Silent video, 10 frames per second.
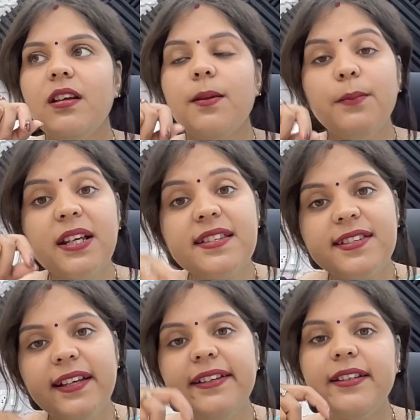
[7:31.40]
But in
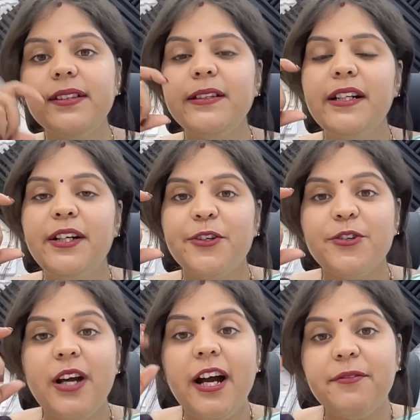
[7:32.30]
CELTA,
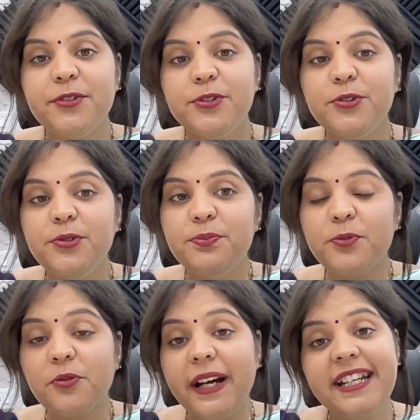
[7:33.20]
you have to
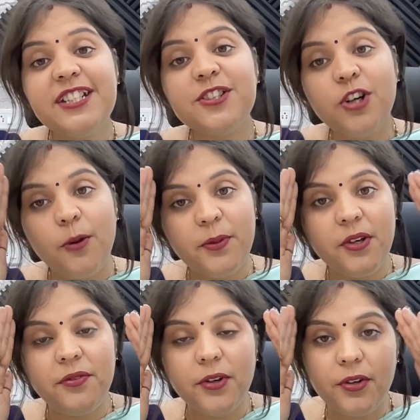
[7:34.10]
provide a copy
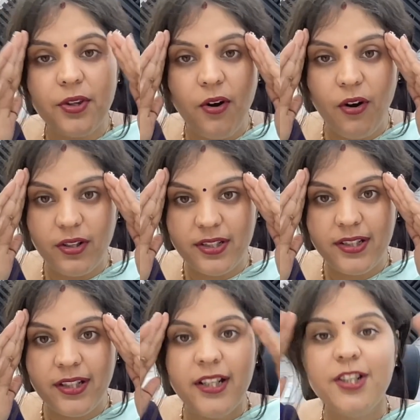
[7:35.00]
of your thought
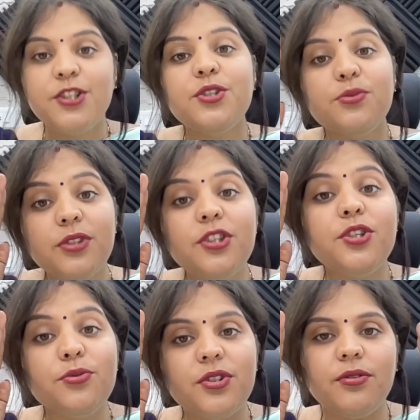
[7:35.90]
to the
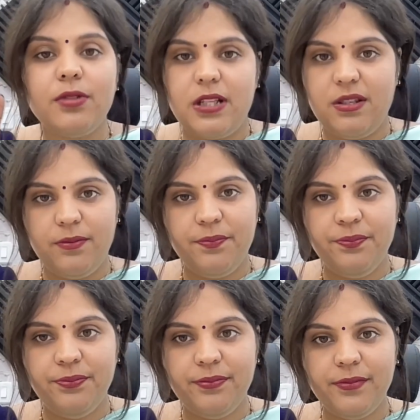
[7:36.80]
tutor also.
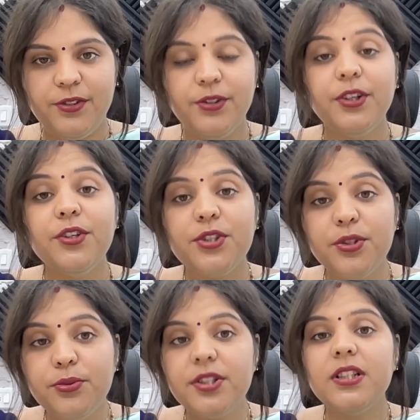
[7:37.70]
So your
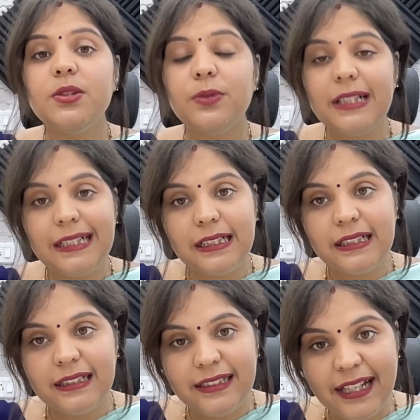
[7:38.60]
tutor will
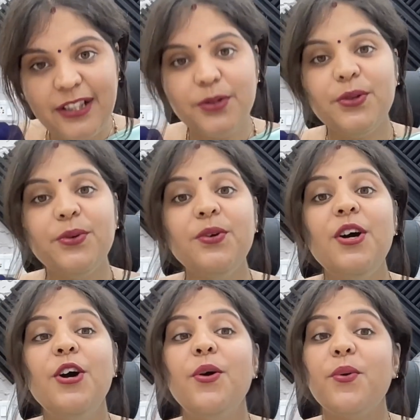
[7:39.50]
get to know
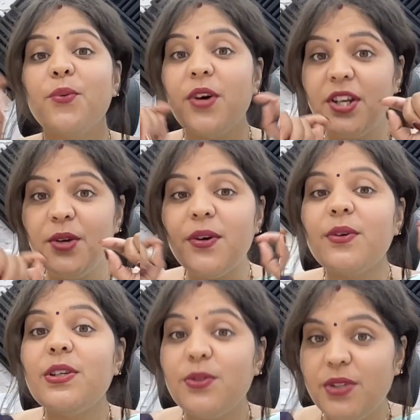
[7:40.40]
what you are
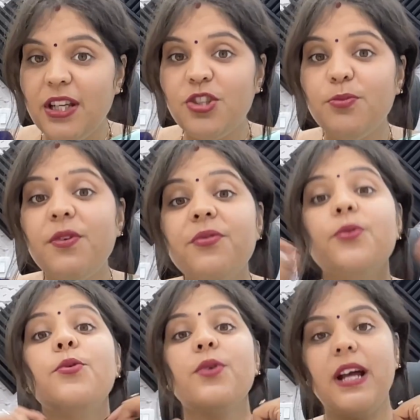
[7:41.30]
going to teach
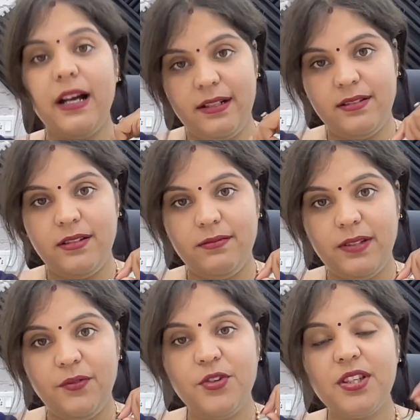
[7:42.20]
beforehand.
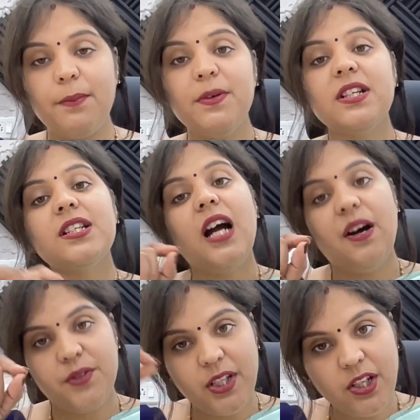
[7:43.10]
If you submit it
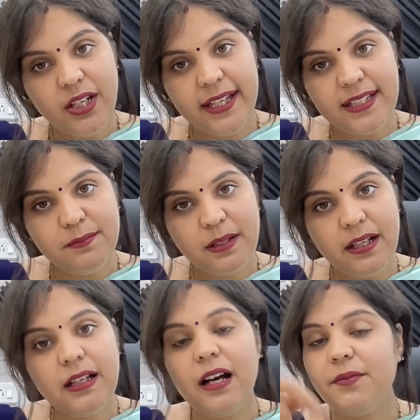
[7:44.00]
after your lesson
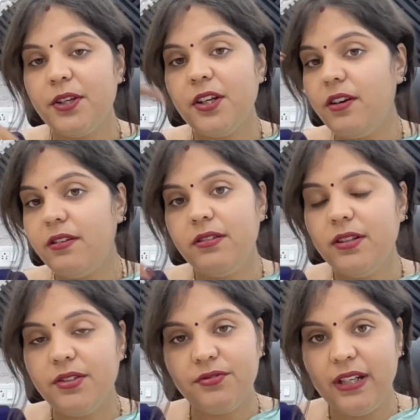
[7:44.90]
plan, after
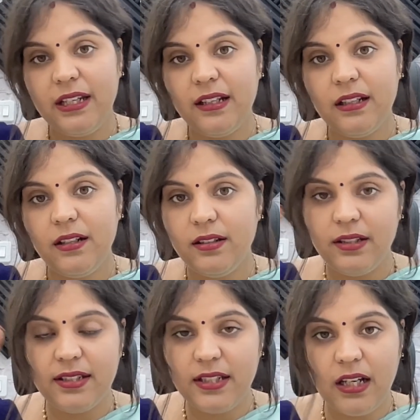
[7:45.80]
your training
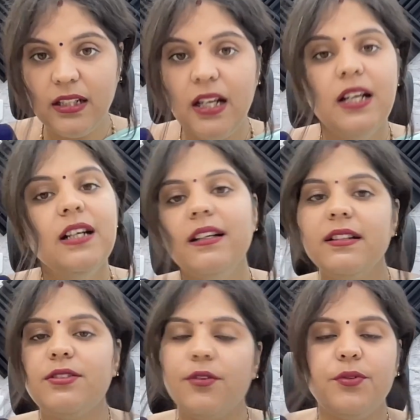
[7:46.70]
is done,
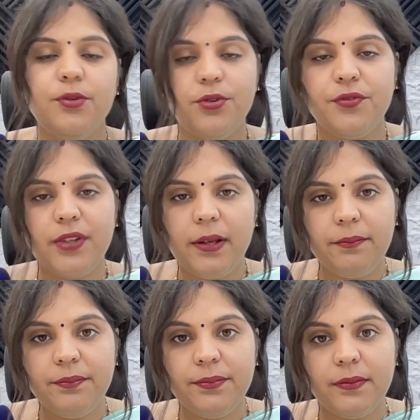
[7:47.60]
it's of no use for
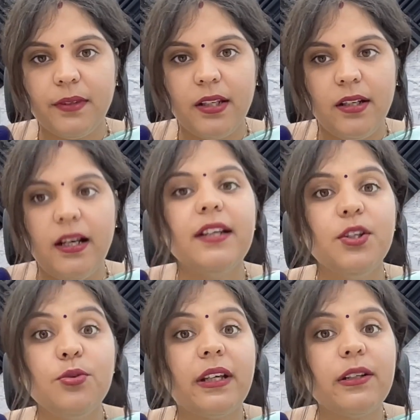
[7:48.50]
them. And
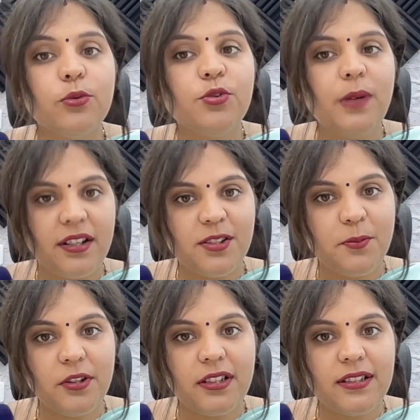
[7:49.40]
you can lose marks
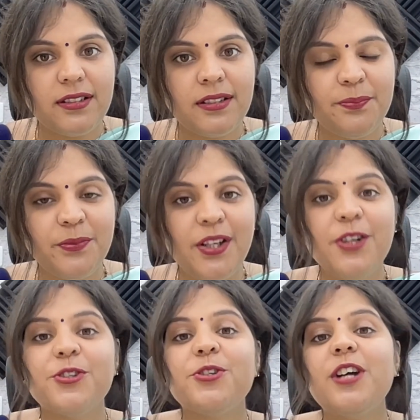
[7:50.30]
upon this.
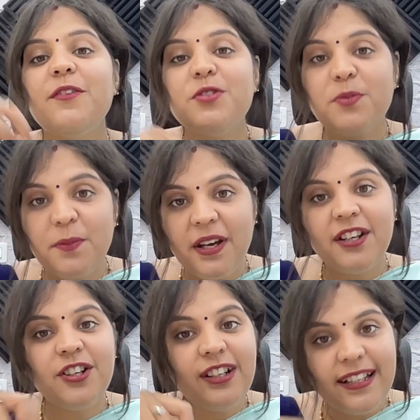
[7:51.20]
So you have to prepare
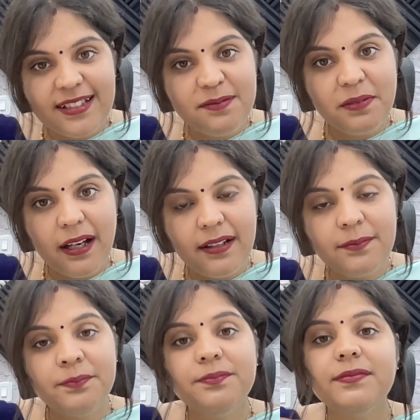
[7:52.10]
your lesson plan
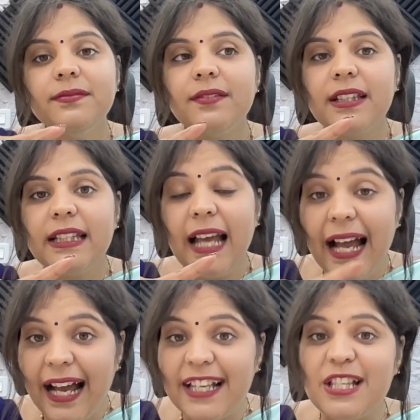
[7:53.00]

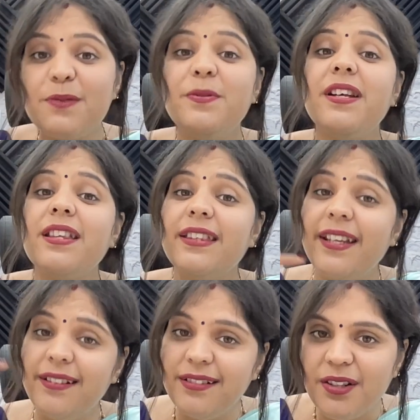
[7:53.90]
as per
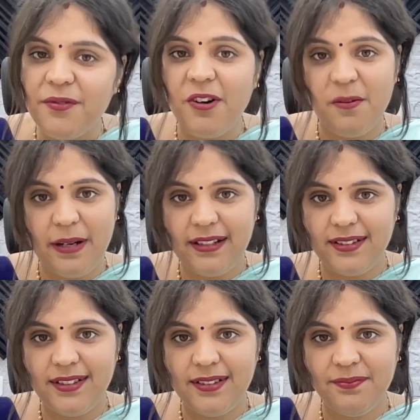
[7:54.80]
their
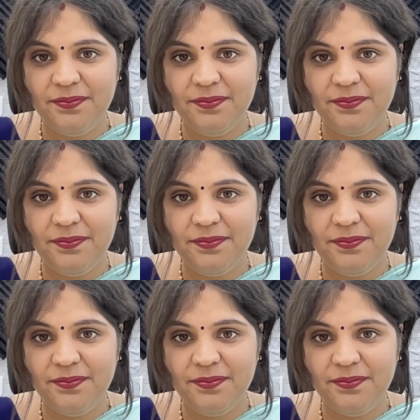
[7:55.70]
formats.